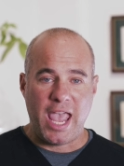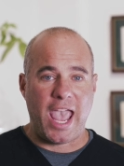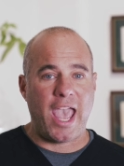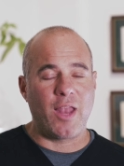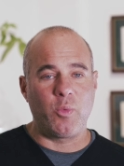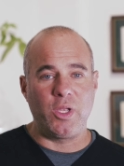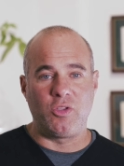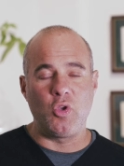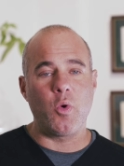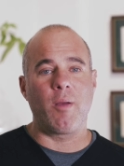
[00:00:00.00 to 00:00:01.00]
and we
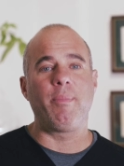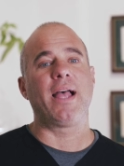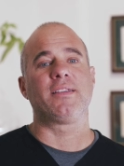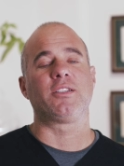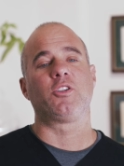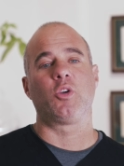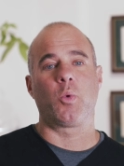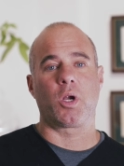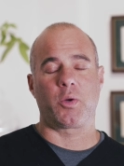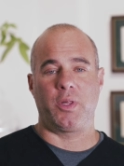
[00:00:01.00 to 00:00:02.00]
do our best to
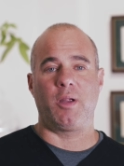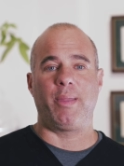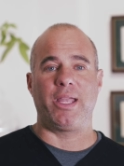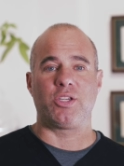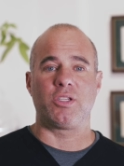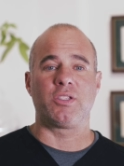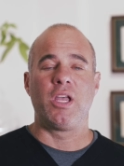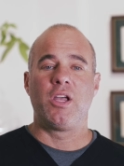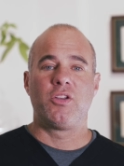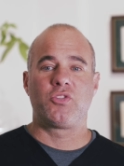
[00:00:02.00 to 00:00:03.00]
work with our patients
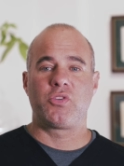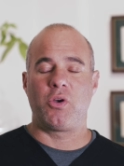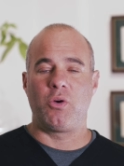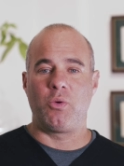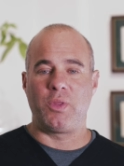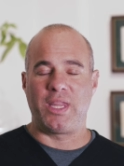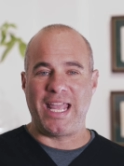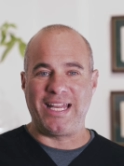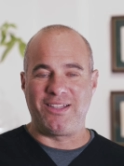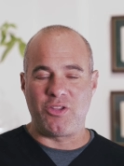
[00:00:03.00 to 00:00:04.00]
so
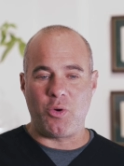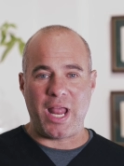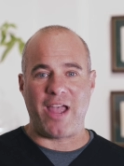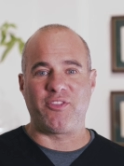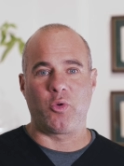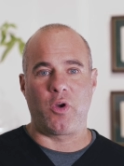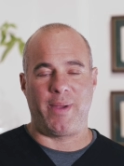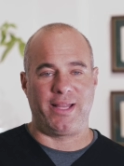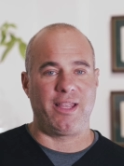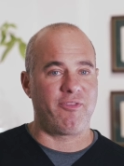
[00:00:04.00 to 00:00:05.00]
they don't have to worry
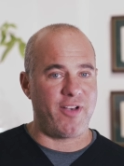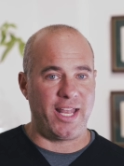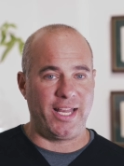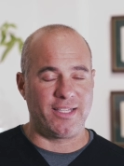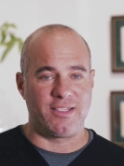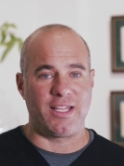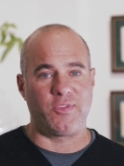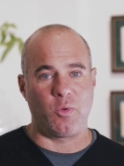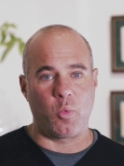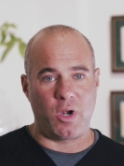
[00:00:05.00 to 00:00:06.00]
about their finances. They have
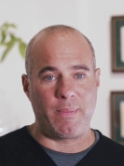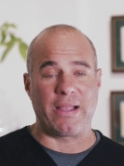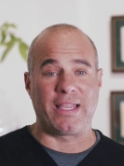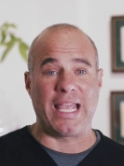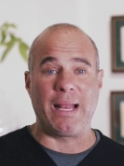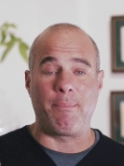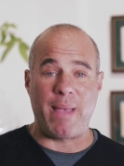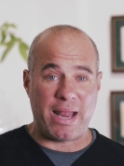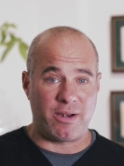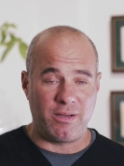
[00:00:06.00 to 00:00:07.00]
to worry about getting
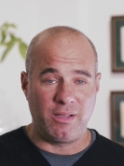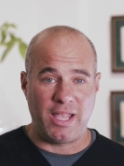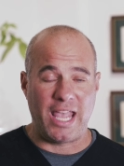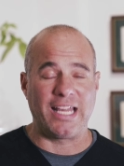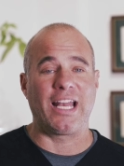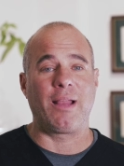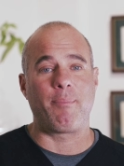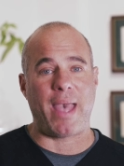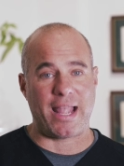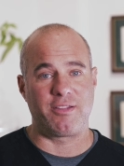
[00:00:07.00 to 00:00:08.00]
better and getting
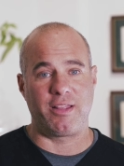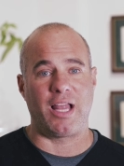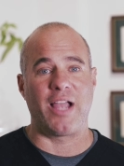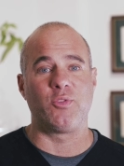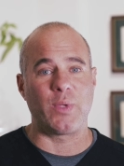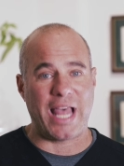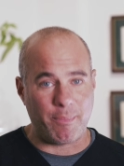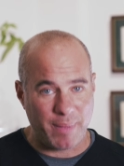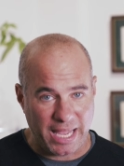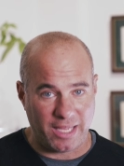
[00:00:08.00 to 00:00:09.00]
back to their lives
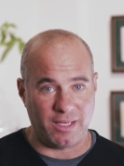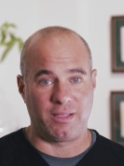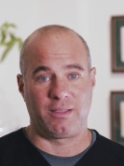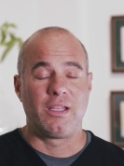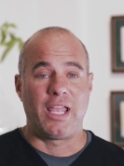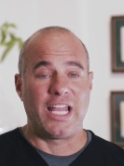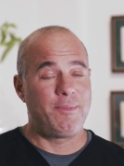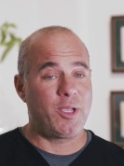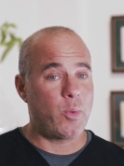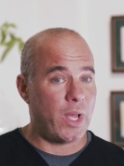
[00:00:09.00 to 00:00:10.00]
without pain. And to
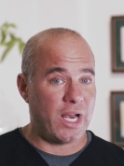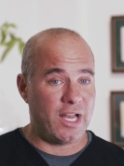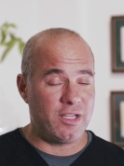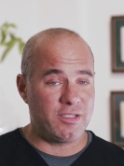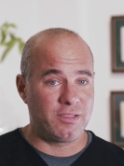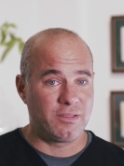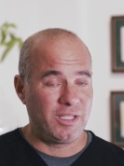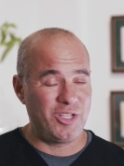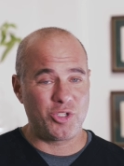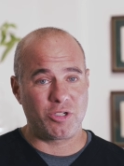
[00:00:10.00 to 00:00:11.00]
be quite honest,
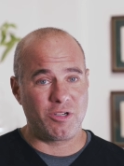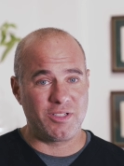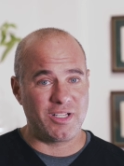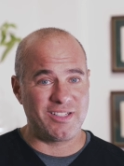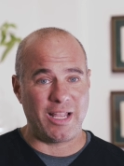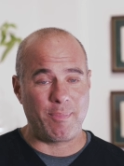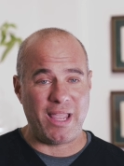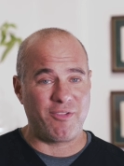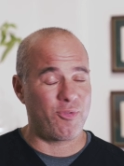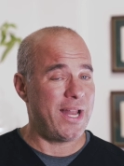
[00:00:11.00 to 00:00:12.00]
insurance doesn't like
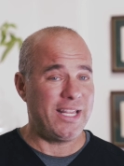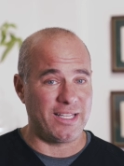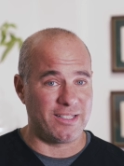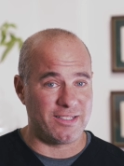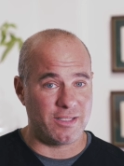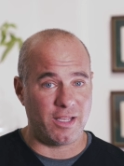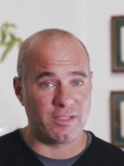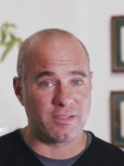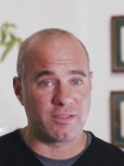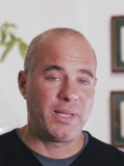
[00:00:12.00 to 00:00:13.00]
paying for anything these
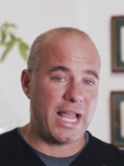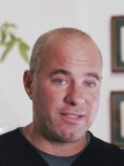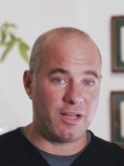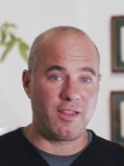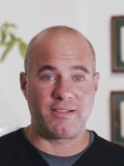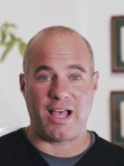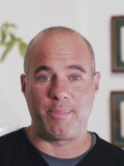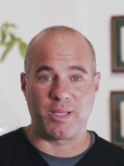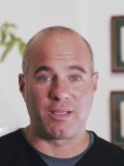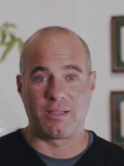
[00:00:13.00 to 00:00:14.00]
days, but that's another topic.